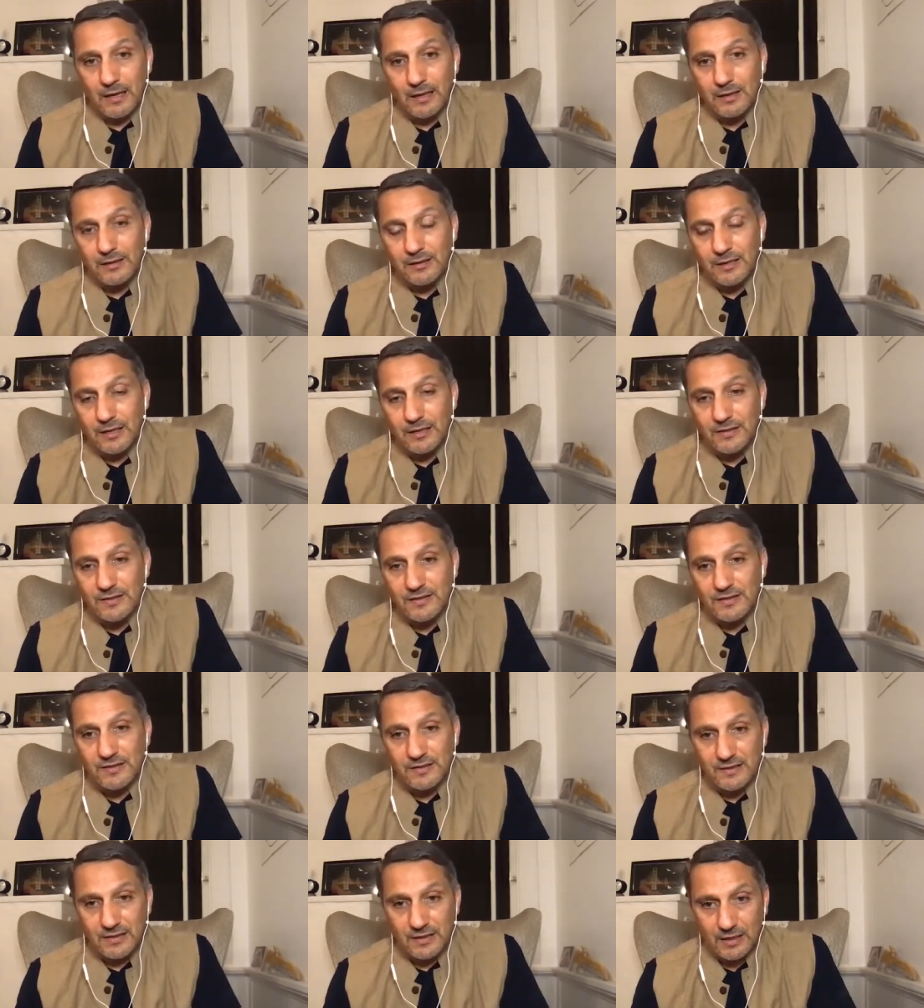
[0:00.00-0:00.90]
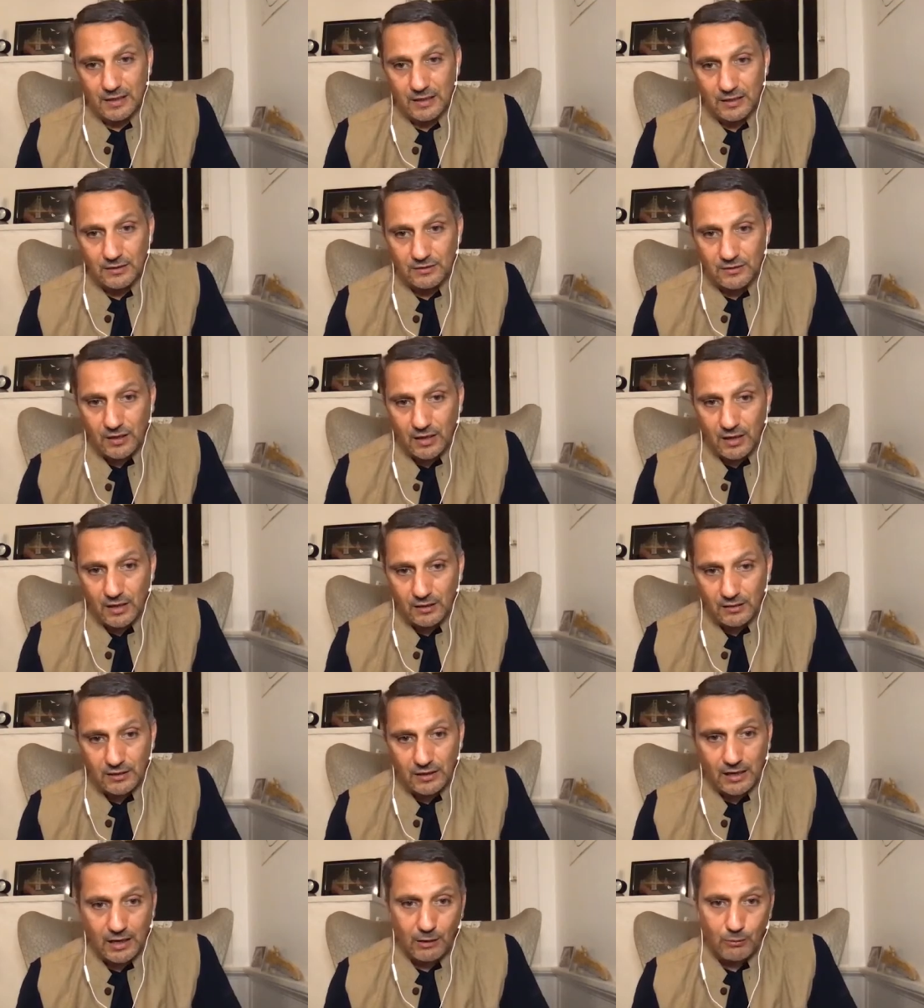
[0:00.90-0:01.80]
this
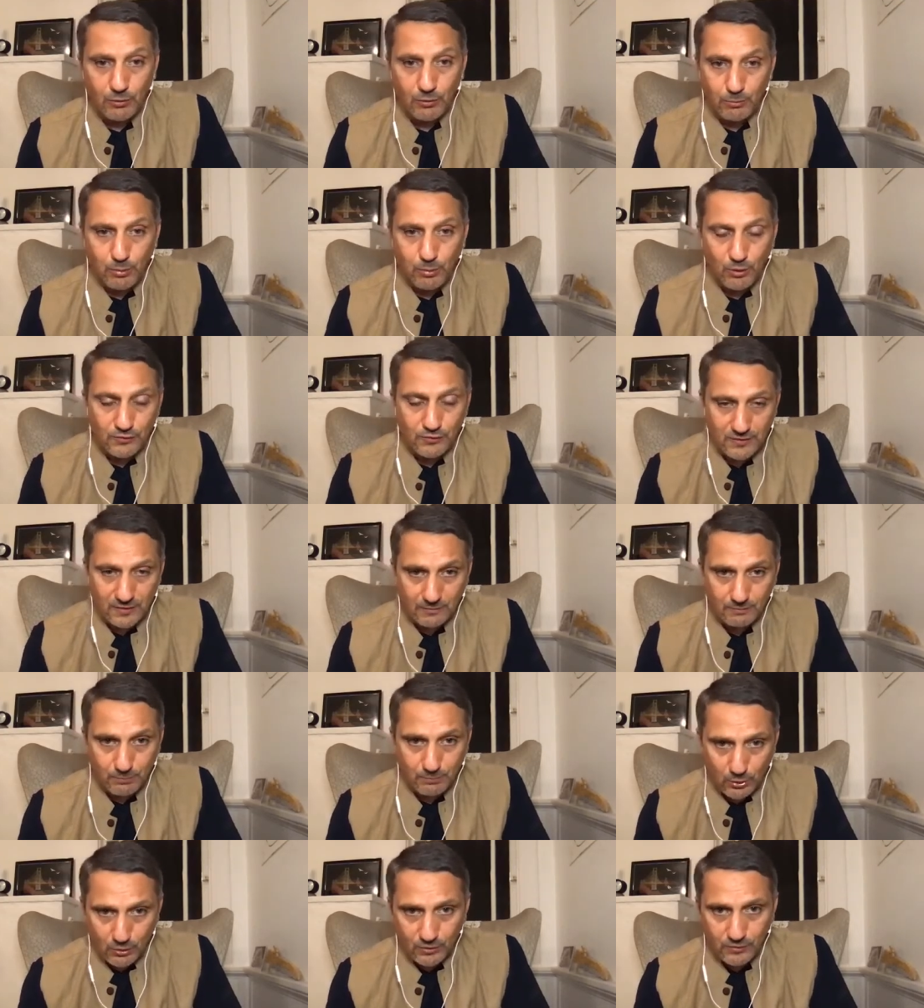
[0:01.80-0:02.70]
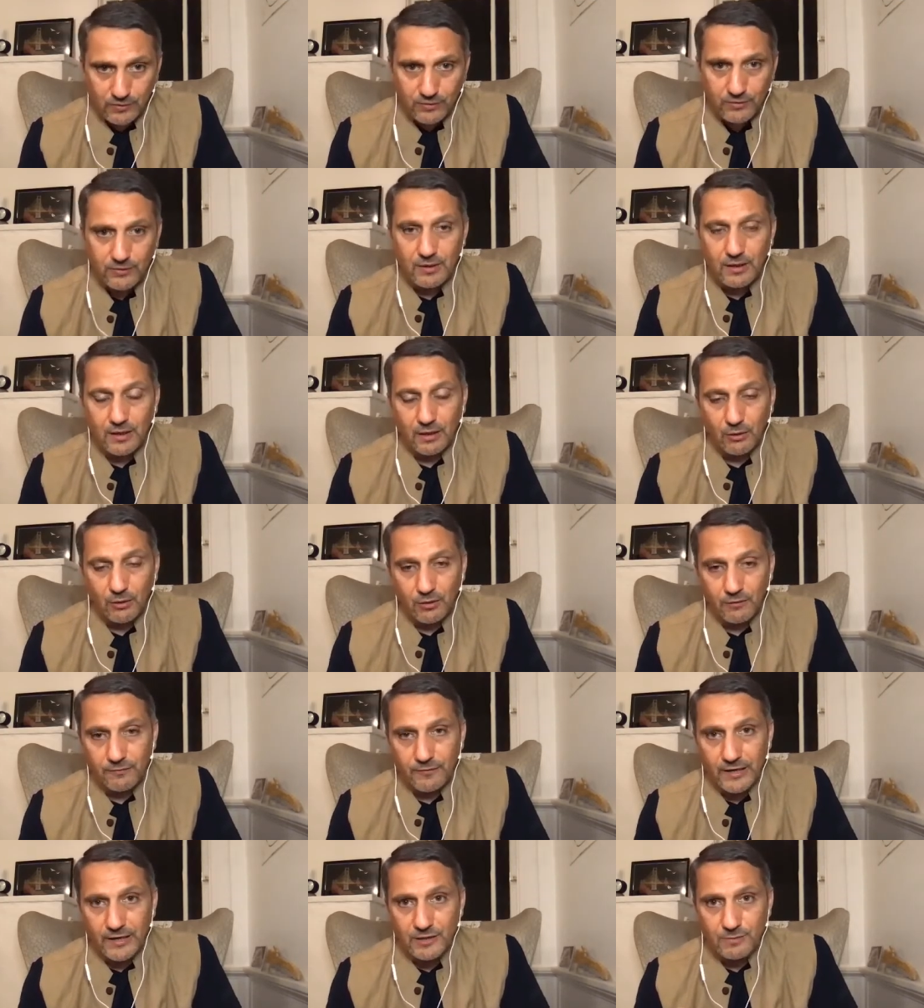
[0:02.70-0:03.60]
talk. I will post it both on
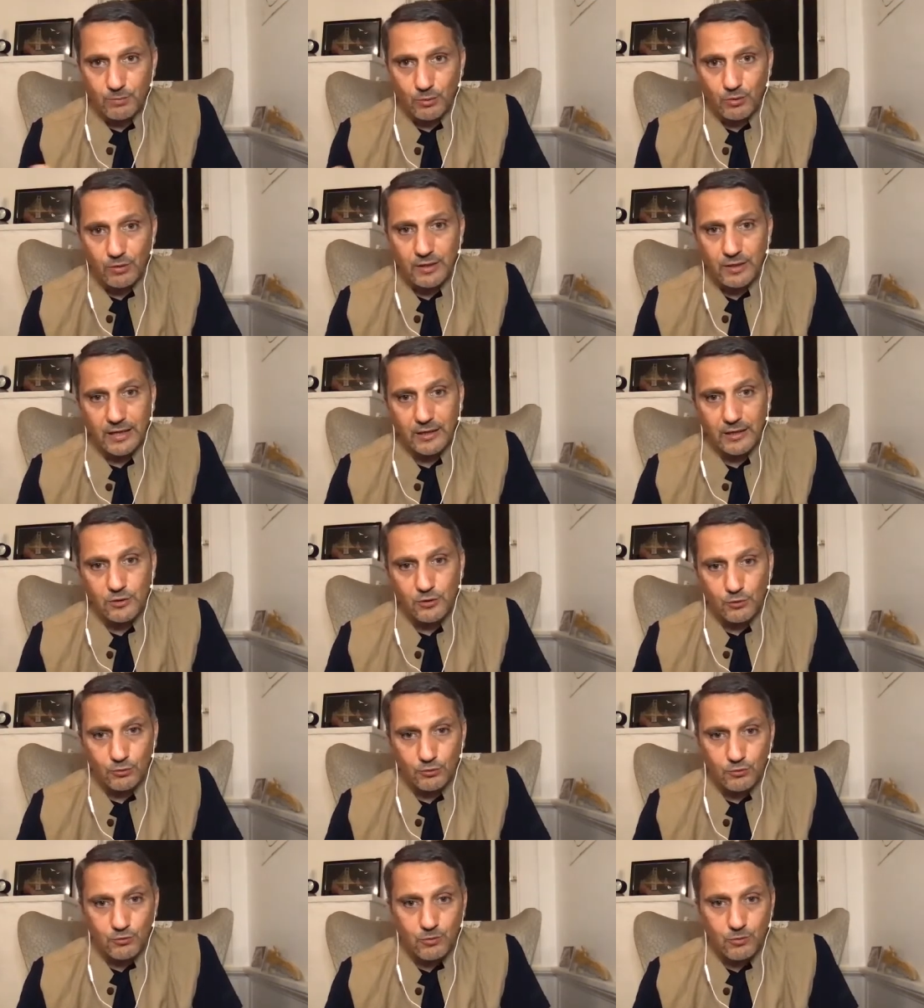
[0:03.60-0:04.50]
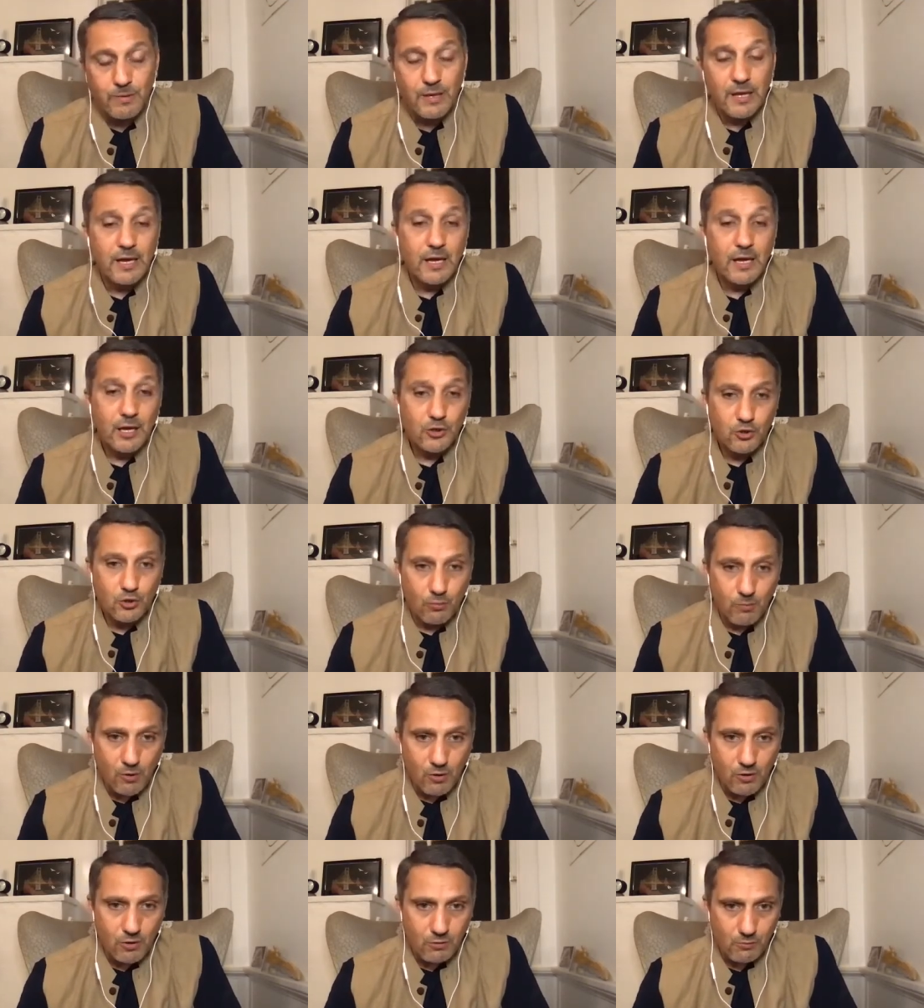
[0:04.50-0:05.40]
Facebook and YouTube.
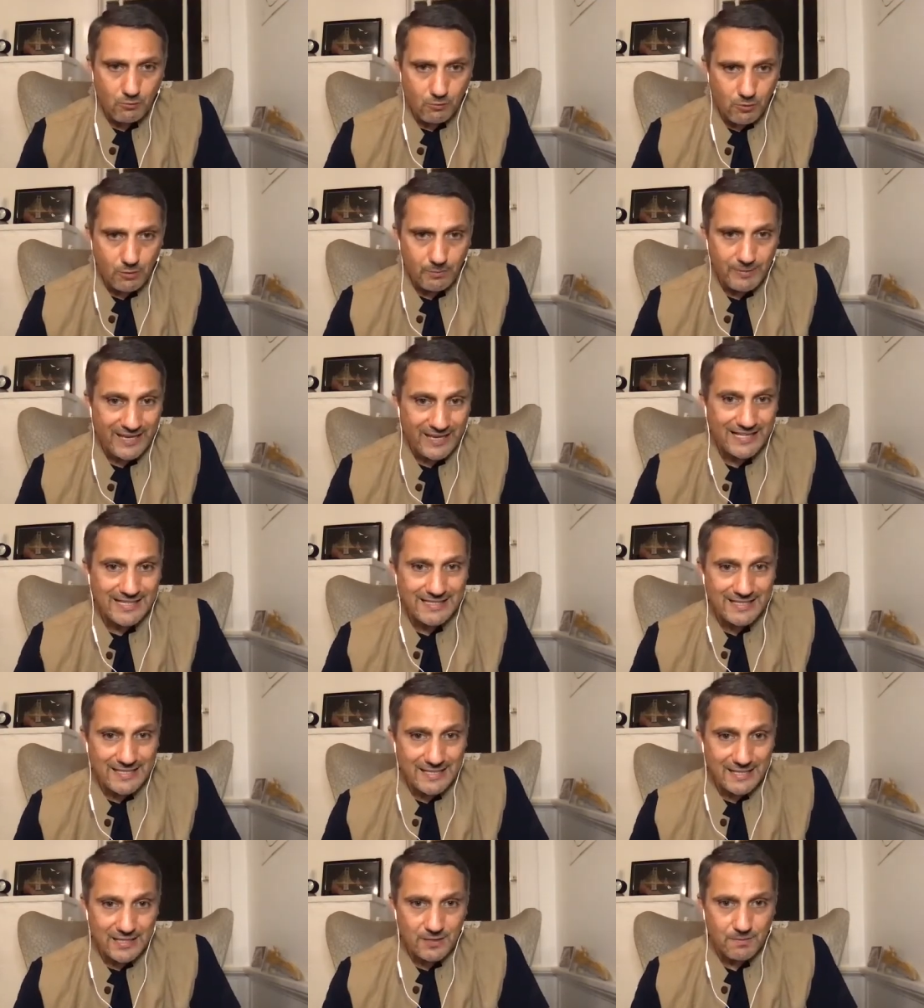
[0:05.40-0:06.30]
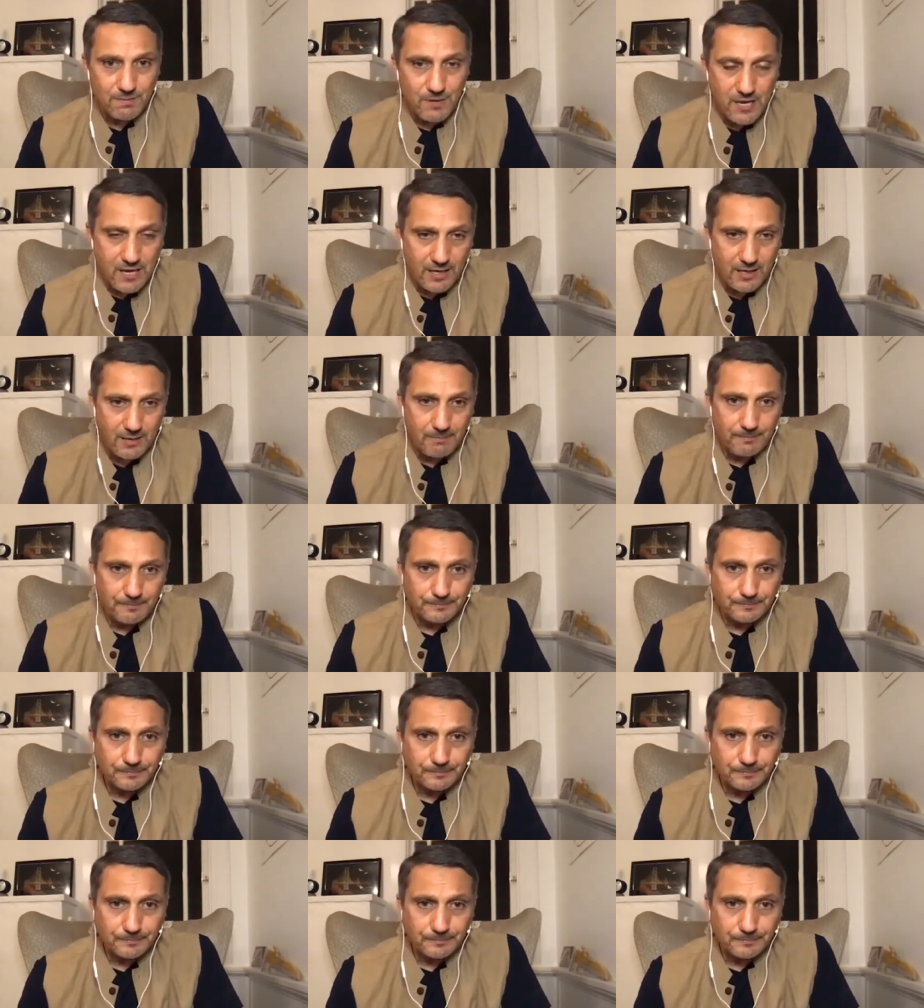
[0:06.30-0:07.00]
Tomorrow we will be at 6 p.m.